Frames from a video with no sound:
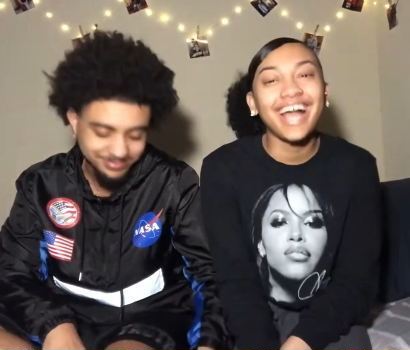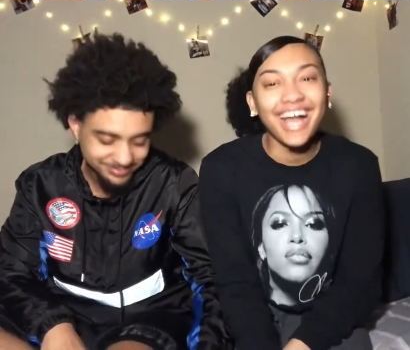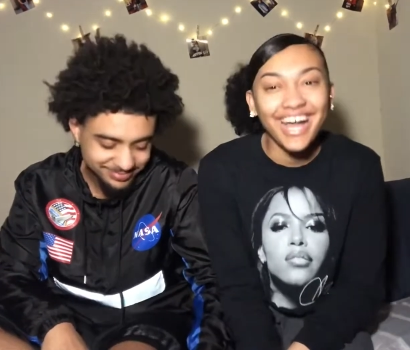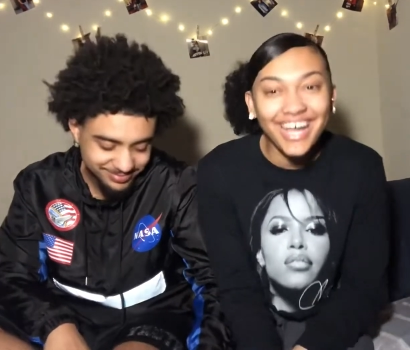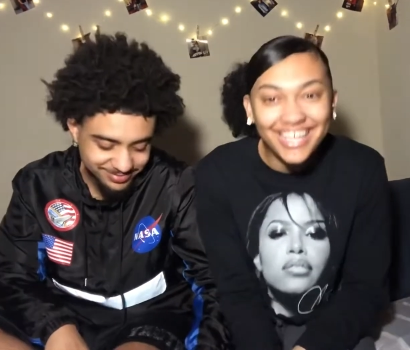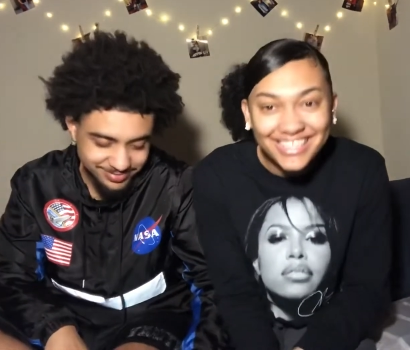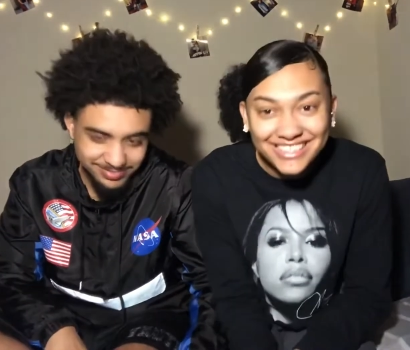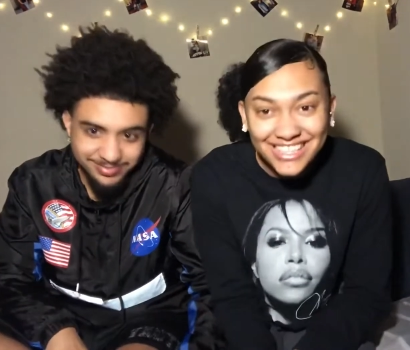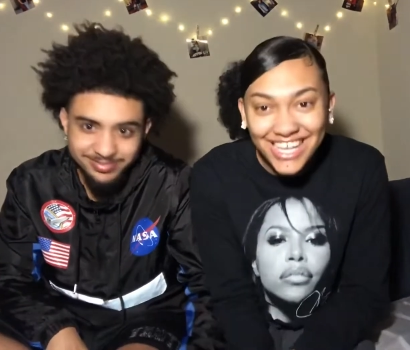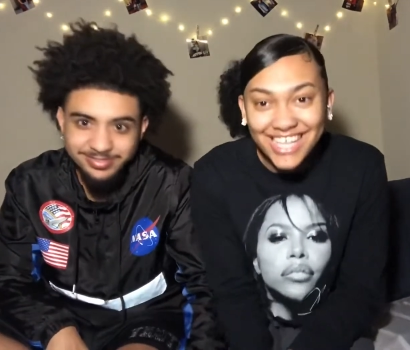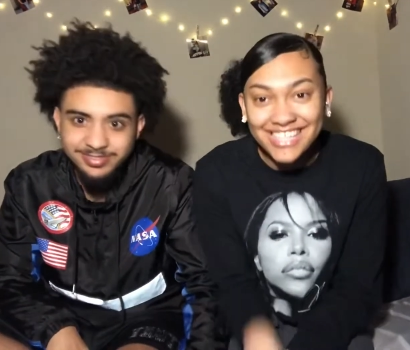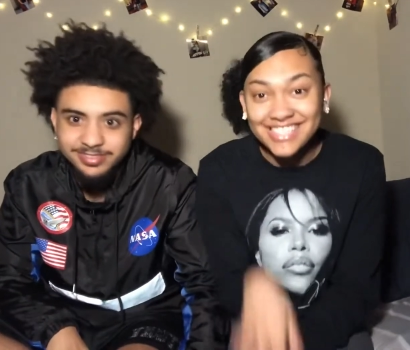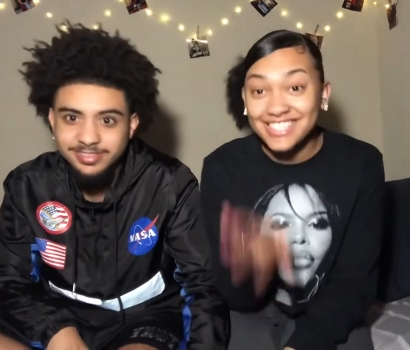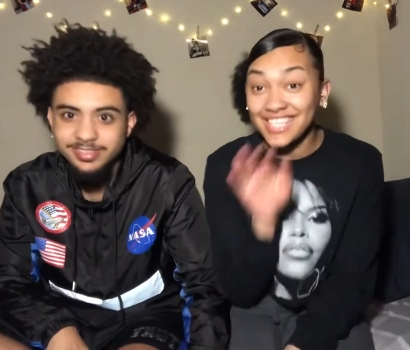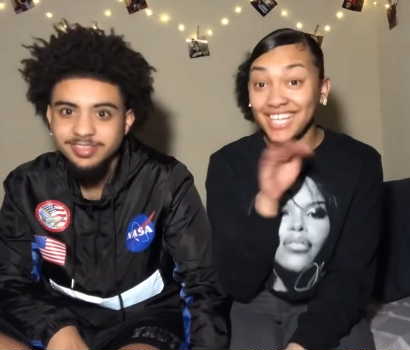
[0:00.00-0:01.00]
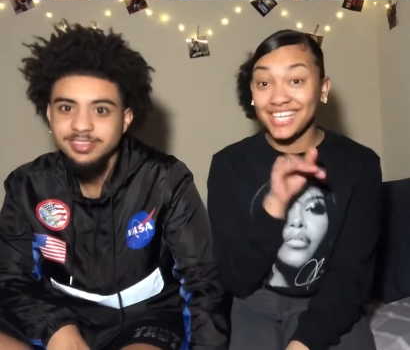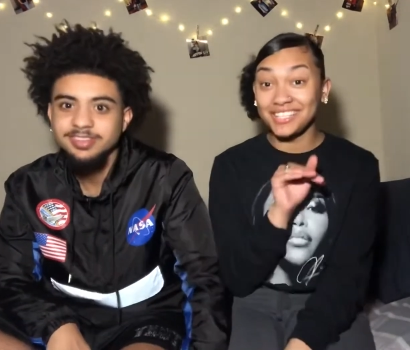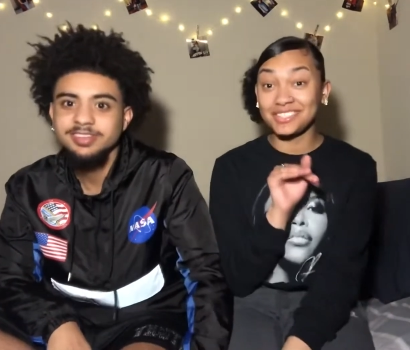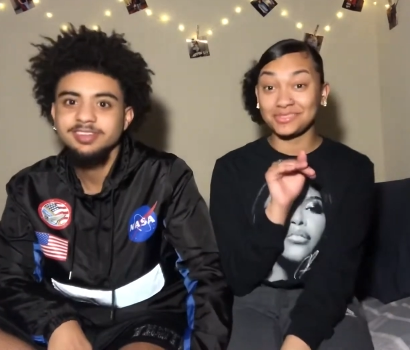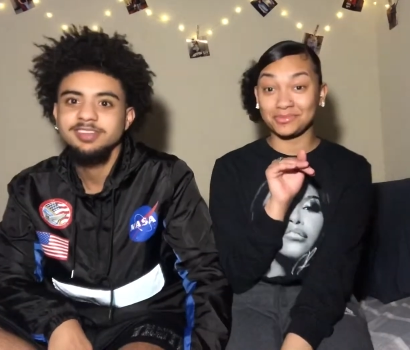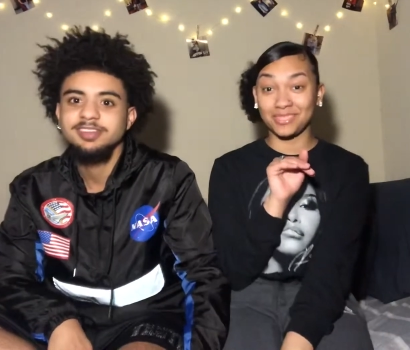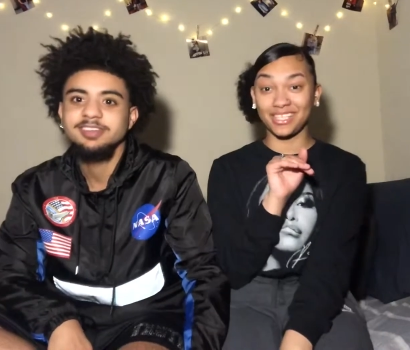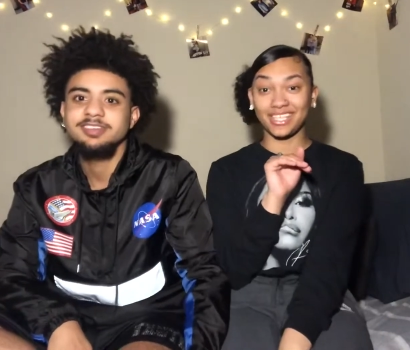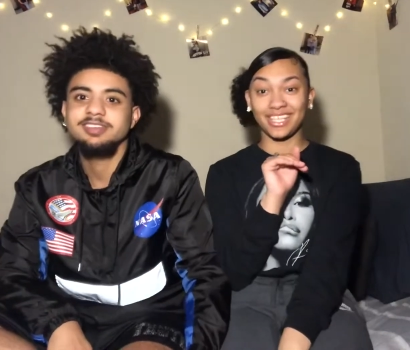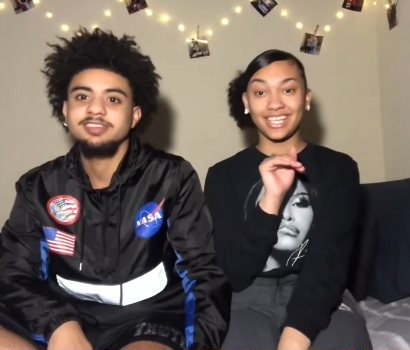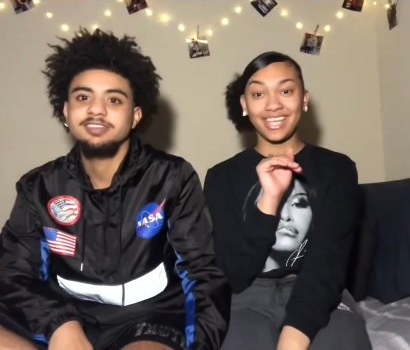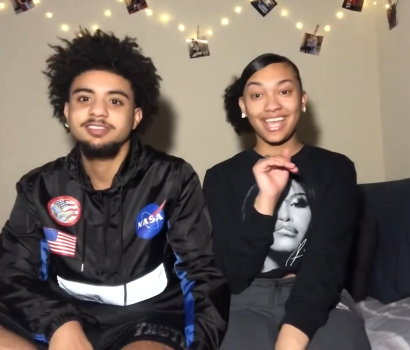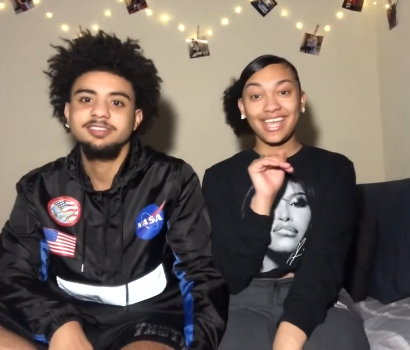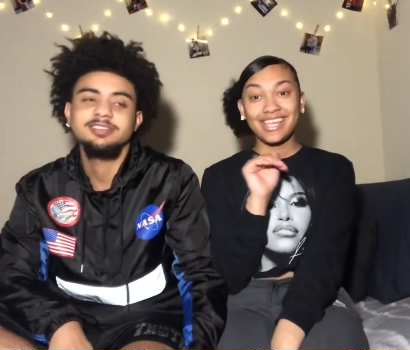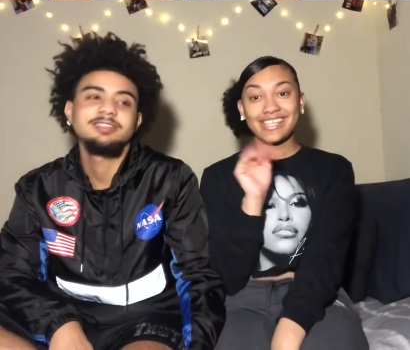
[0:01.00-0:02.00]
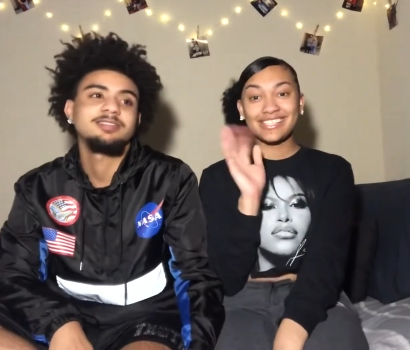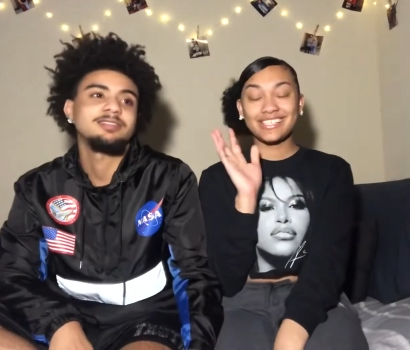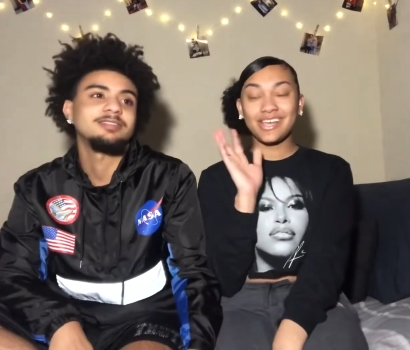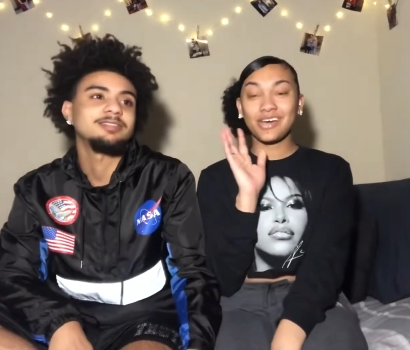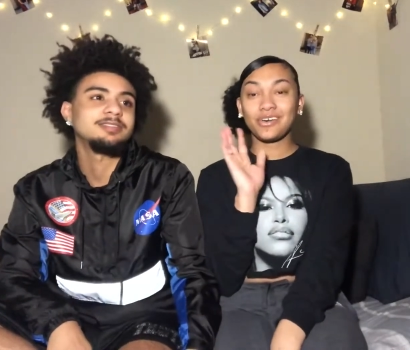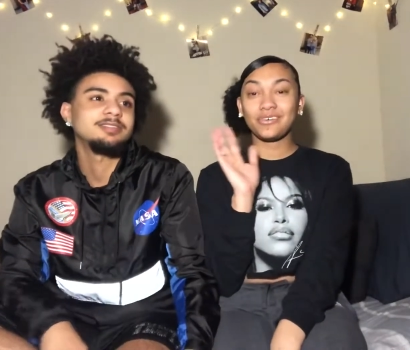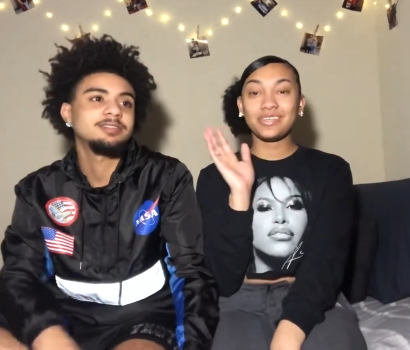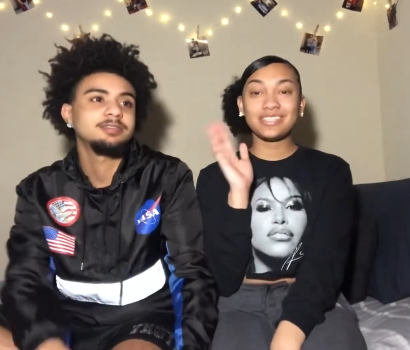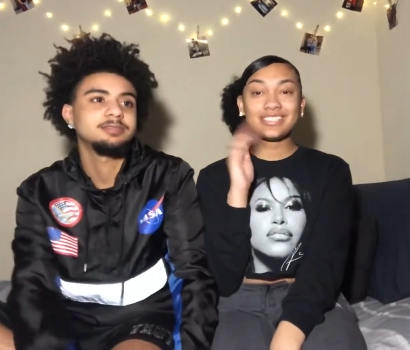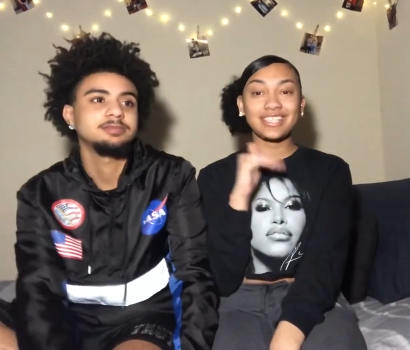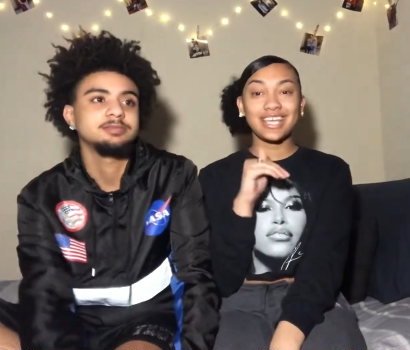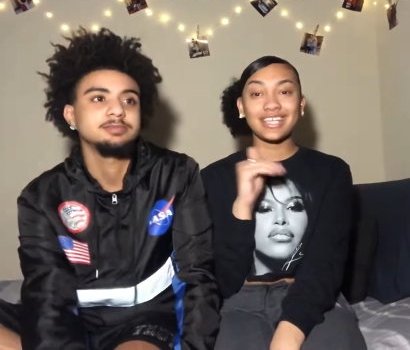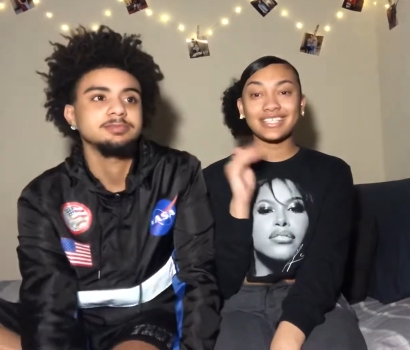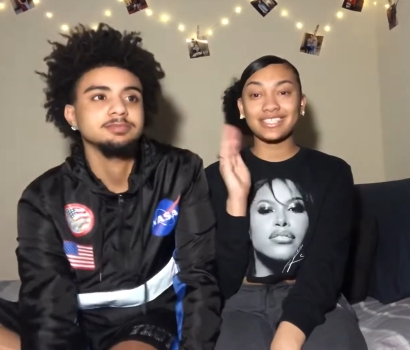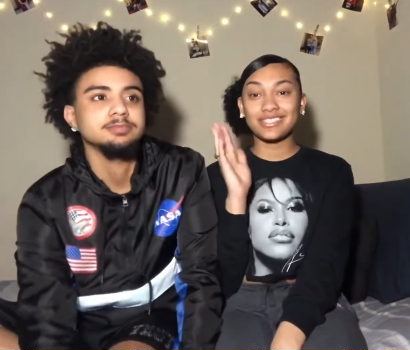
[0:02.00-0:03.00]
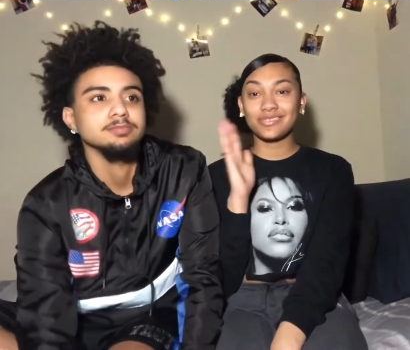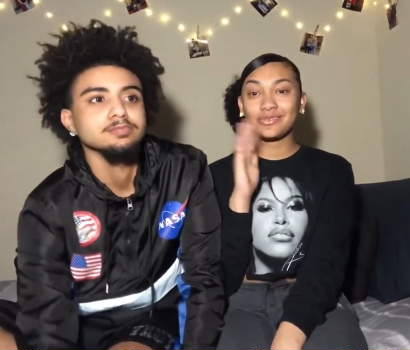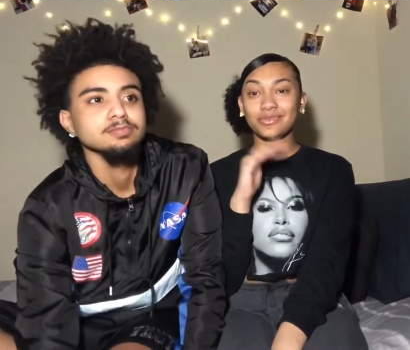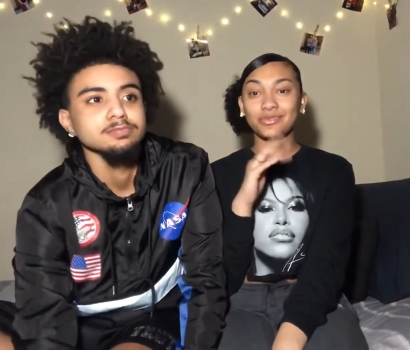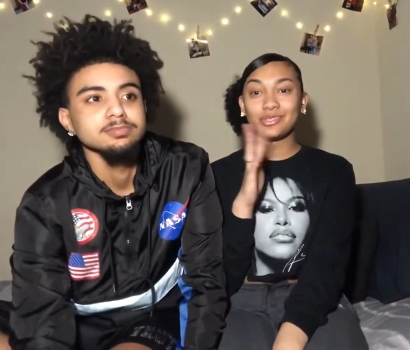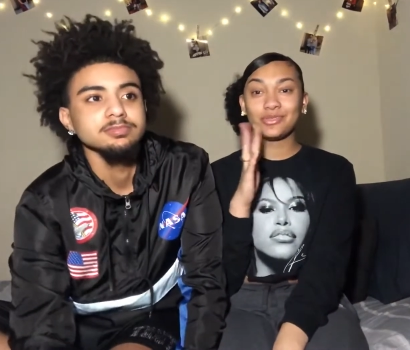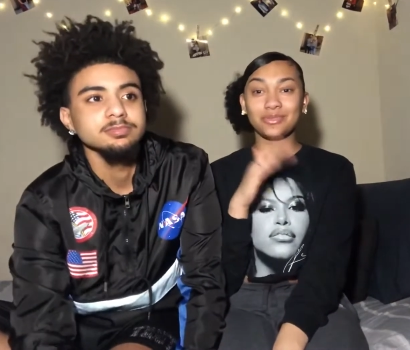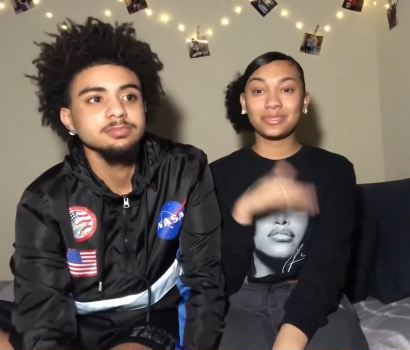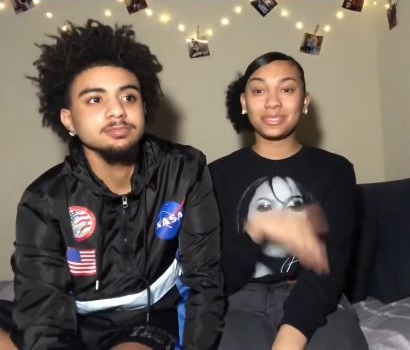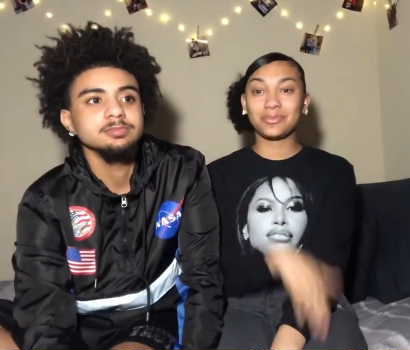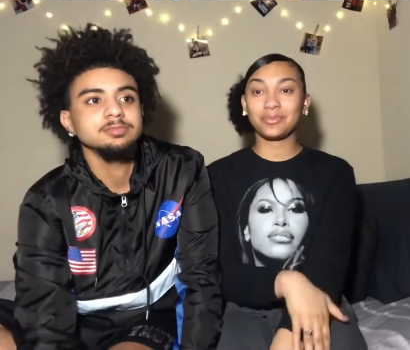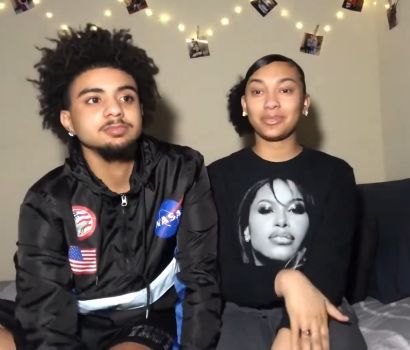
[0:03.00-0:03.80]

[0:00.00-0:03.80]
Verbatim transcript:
Speaker 1: I was like, text me. So we texted with the, the